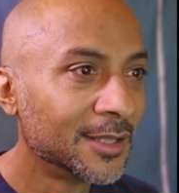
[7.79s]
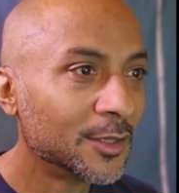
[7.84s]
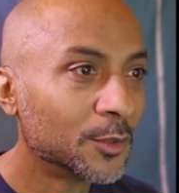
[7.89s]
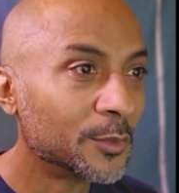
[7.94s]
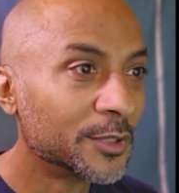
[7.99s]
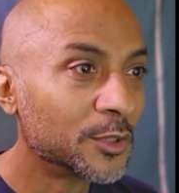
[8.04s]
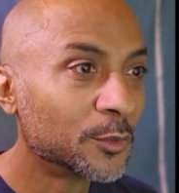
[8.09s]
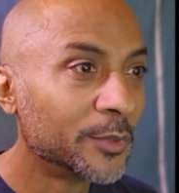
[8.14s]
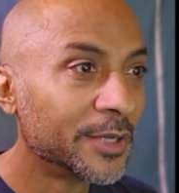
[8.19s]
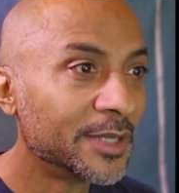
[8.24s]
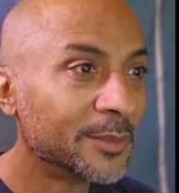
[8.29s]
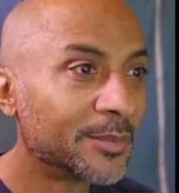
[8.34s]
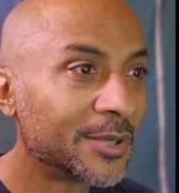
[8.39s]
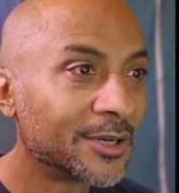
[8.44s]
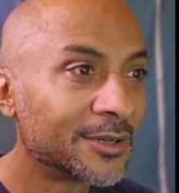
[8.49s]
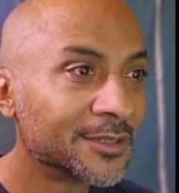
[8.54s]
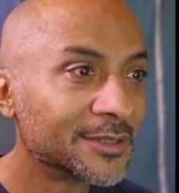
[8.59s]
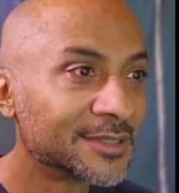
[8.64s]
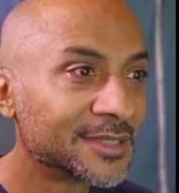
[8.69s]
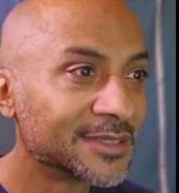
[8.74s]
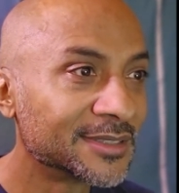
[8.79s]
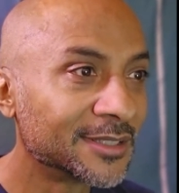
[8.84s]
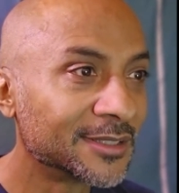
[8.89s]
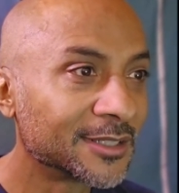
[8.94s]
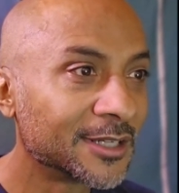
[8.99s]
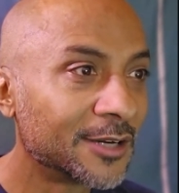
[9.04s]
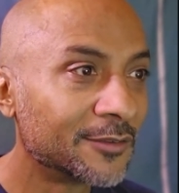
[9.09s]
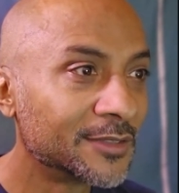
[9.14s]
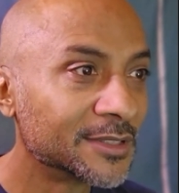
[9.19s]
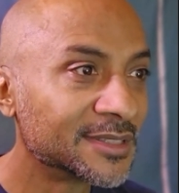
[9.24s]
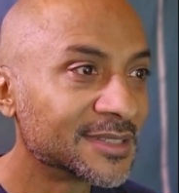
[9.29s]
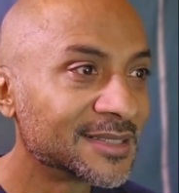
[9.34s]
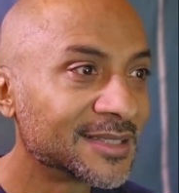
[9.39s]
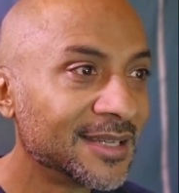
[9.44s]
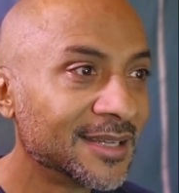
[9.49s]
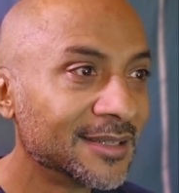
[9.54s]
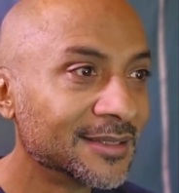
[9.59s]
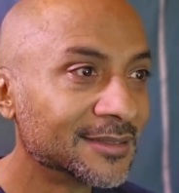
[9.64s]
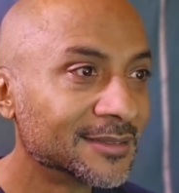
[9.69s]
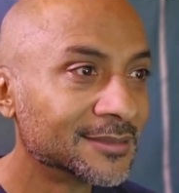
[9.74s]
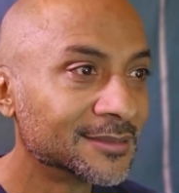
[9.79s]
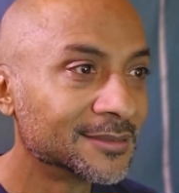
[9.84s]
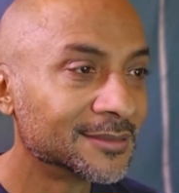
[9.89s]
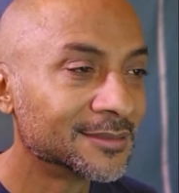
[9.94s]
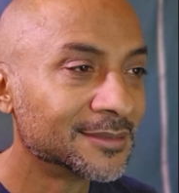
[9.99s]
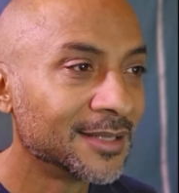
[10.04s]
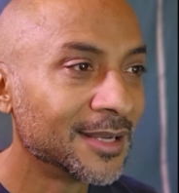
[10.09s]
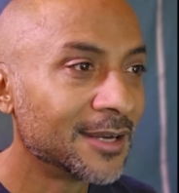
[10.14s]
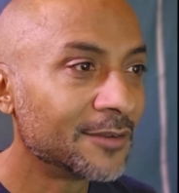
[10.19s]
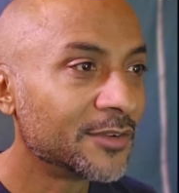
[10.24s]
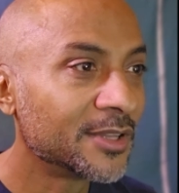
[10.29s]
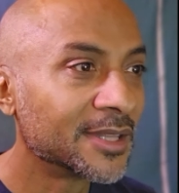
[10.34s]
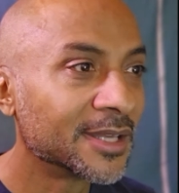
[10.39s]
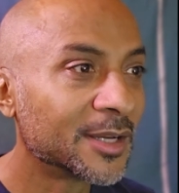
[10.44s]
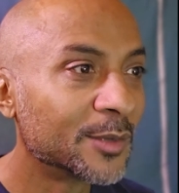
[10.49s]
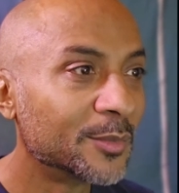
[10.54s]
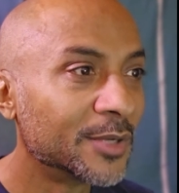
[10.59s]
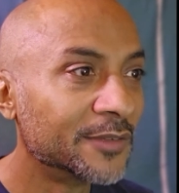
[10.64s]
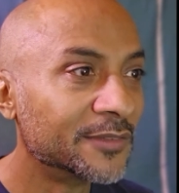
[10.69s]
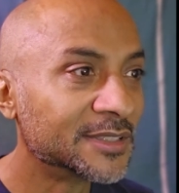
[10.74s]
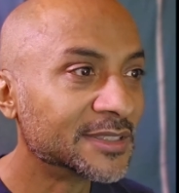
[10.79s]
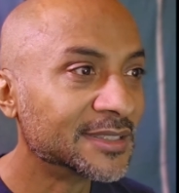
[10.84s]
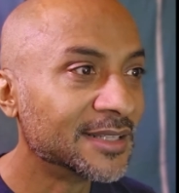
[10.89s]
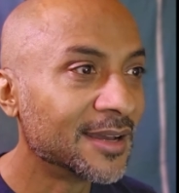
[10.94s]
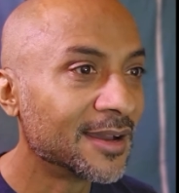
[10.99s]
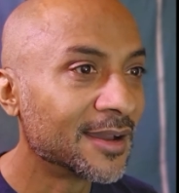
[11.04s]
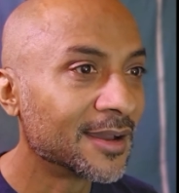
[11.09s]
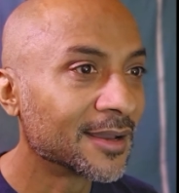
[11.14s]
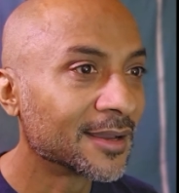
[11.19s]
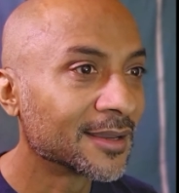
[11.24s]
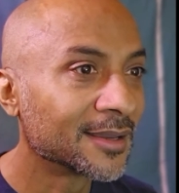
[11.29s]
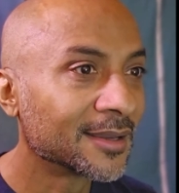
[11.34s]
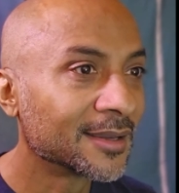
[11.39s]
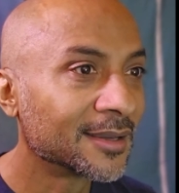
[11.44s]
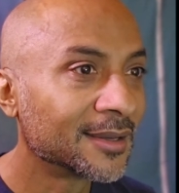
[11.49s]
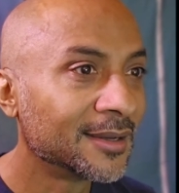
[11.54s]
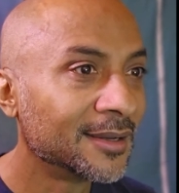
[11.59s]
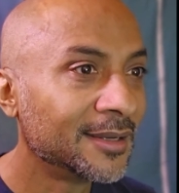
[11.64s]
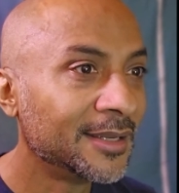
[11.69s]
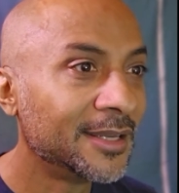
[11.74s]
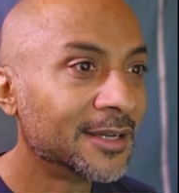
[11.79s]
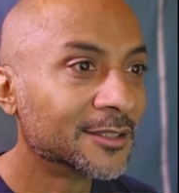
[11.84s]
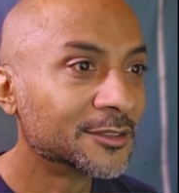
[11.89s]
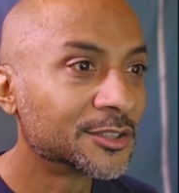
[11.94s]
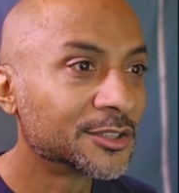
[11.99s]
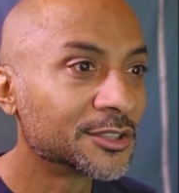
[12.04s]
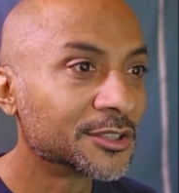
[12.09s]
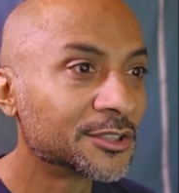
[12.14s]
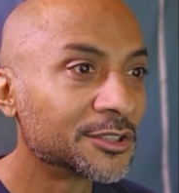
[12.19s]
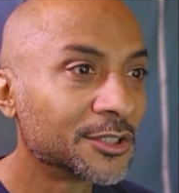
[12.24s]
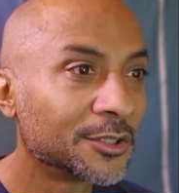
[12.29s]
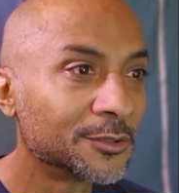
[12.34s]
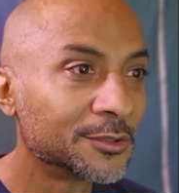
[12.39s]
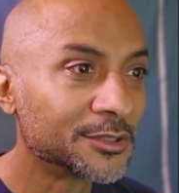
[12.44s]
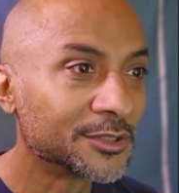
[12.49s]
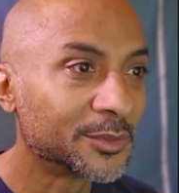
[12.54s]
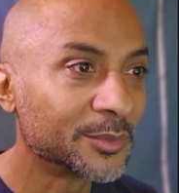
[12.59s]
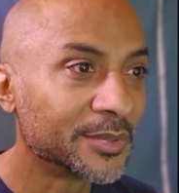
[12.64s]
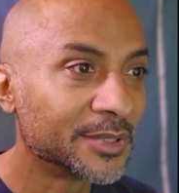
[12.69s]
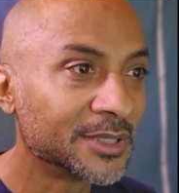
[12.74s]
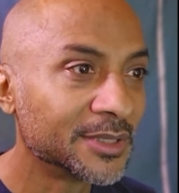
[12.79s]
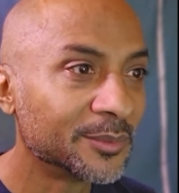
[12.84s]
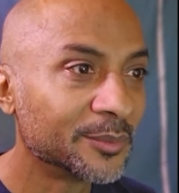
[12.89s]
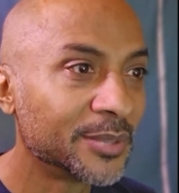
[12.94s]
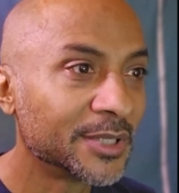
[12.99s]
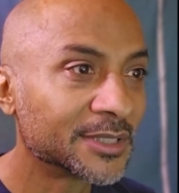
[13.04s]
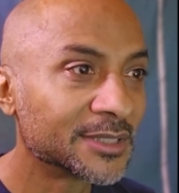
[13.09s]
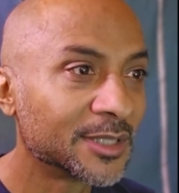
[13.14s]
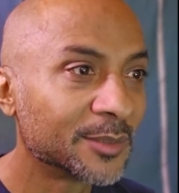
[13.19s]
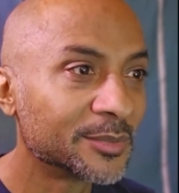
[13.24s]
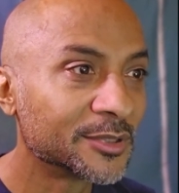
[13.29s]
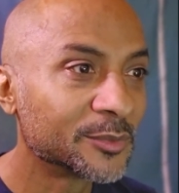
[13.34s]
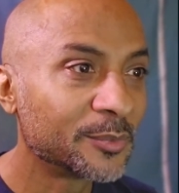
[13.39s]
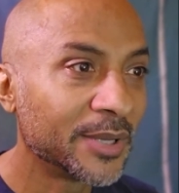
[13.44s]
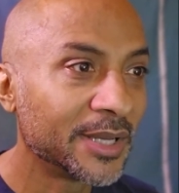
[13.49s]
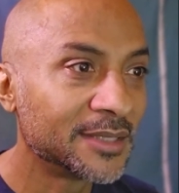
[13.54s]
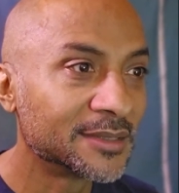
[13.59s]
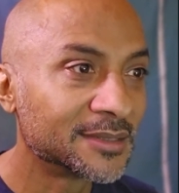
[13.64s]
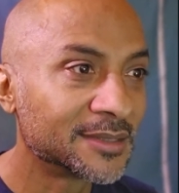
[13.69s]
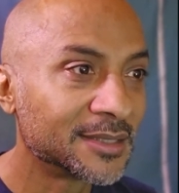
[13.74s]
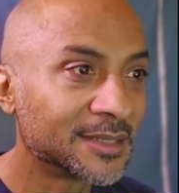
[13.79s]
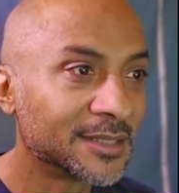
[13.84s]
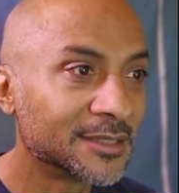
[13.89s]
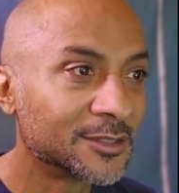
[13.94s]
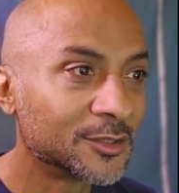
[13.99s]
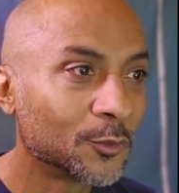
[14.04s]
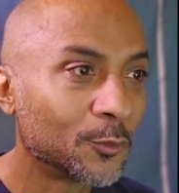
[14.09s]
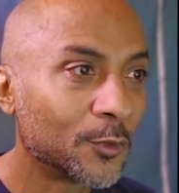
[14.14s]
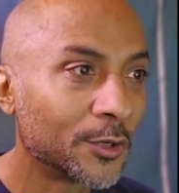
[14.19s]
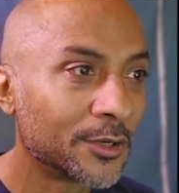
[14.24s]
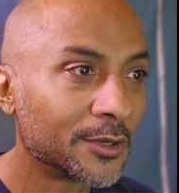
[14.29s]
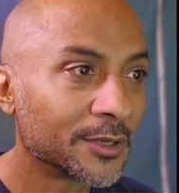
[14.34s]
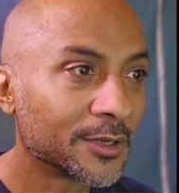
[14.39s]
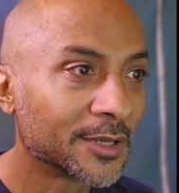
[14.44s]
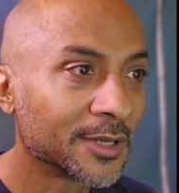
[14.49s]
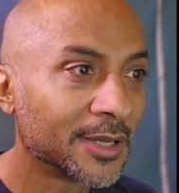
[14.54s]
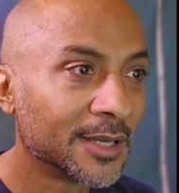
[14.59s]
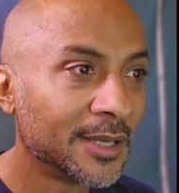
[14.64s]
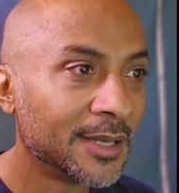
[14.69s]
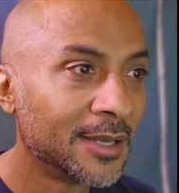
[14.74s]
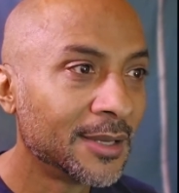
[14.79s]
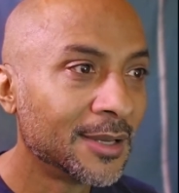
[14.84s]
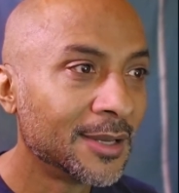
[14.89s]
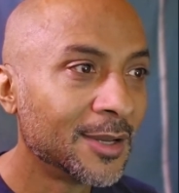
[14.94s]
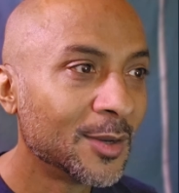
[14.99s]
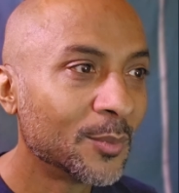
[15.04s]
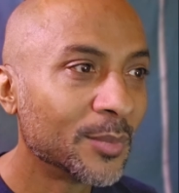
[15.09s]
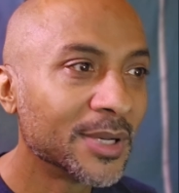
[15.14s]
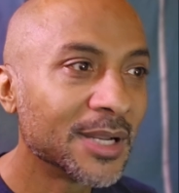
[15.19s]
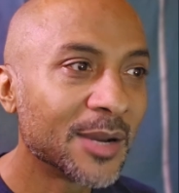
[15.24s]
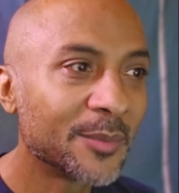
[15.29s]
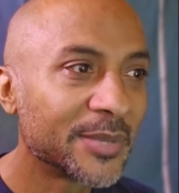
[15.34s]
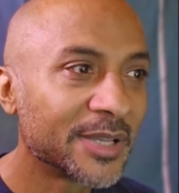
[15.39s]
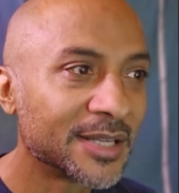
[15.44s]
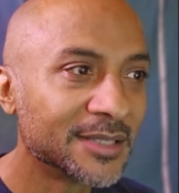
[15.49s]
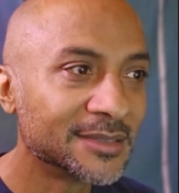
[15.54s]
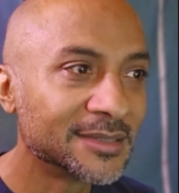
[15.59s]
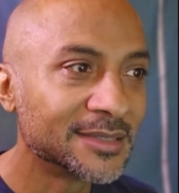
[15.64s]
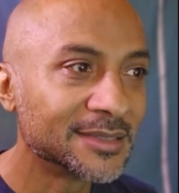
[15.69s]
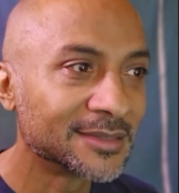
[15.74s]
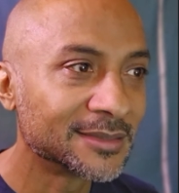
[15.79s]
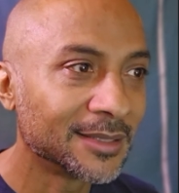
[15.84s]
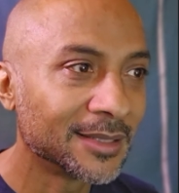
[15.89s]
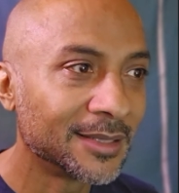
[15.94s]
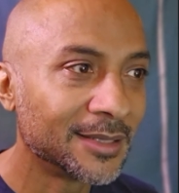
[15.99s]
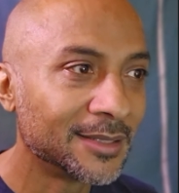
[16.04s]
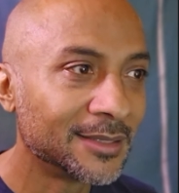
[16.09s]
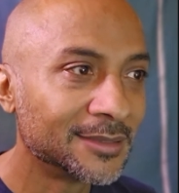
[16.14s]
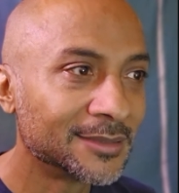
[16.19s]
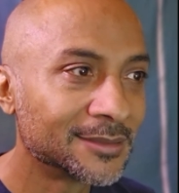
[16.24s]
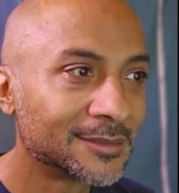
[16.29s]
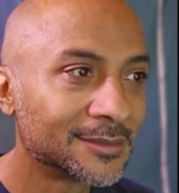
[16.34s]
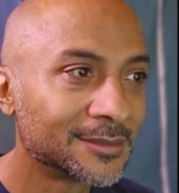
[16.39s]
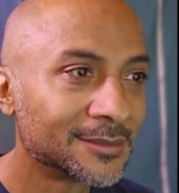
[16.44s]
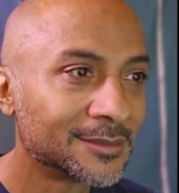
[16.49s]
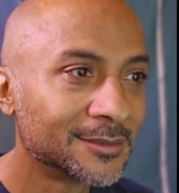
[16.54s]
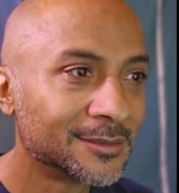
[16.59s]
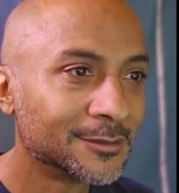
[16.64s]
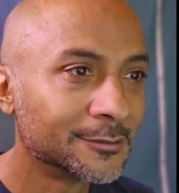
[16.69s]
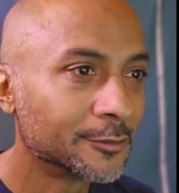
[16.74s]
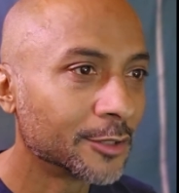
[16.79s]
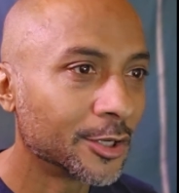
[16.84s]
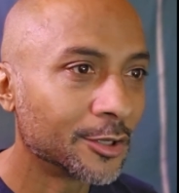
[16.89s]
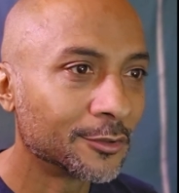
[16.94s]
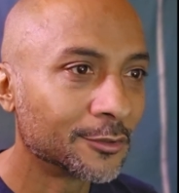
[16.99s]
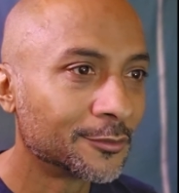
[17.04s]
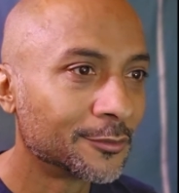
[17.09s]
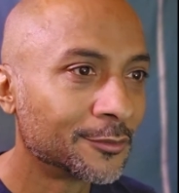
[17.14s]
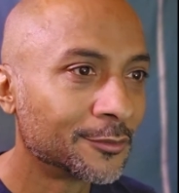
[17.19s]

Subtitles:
The winter wind burns his uncovered skin, everything above his neck. He hunches his shoulders a bit and picks up his pace to get to work. But not because he is late. No.